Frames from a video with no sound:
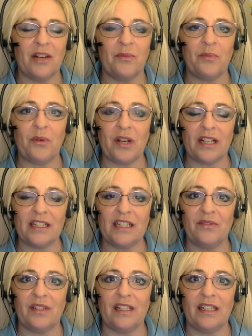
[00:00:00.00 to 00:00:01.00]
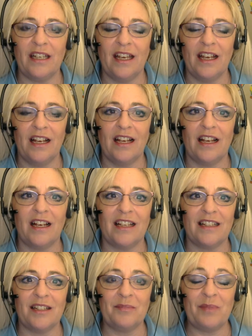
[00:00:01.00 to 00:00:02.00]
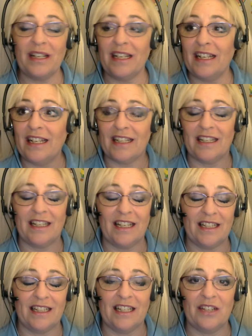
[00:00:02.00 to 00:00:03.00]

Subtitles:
productivity. But it